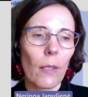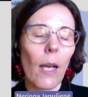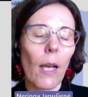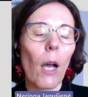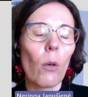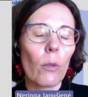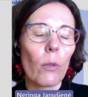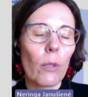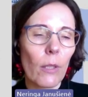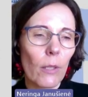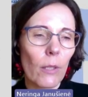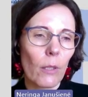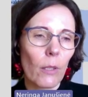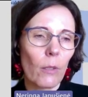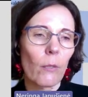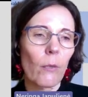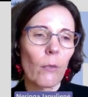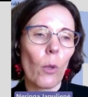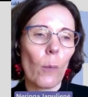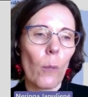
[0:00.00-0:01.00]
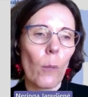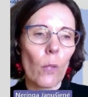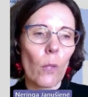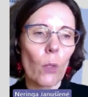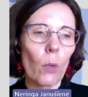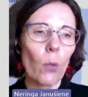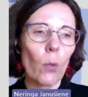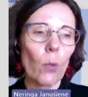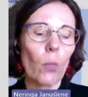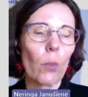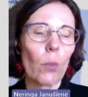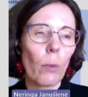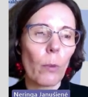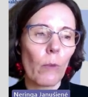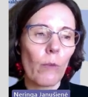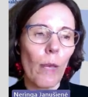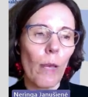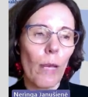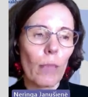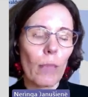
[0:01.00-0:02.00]
how detailed information could be
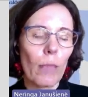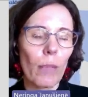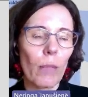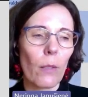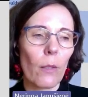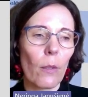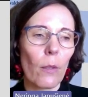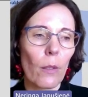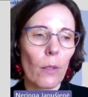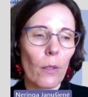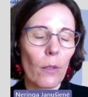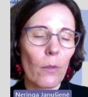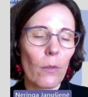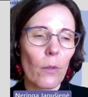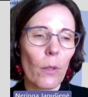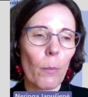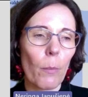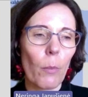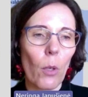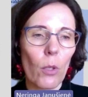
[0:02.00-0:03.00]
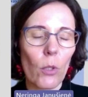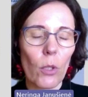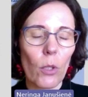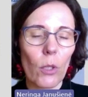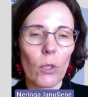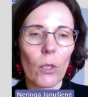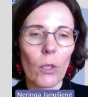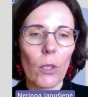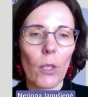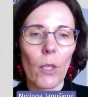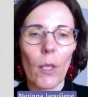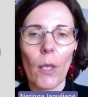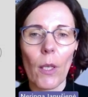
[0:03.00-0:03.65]
provided in the project